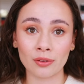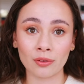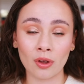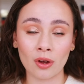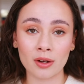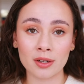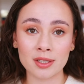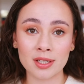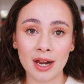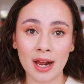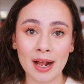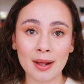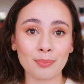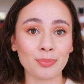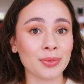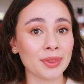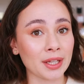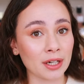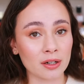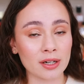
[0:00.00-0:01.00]
long
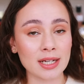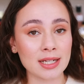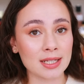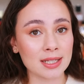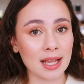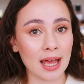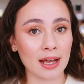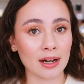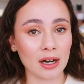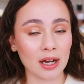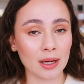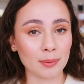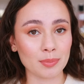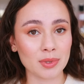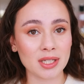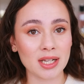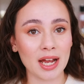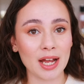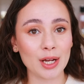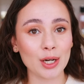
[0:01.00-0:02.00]
time, there is that
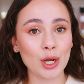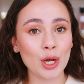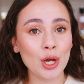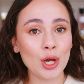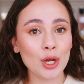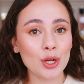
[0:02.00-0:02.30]
upside.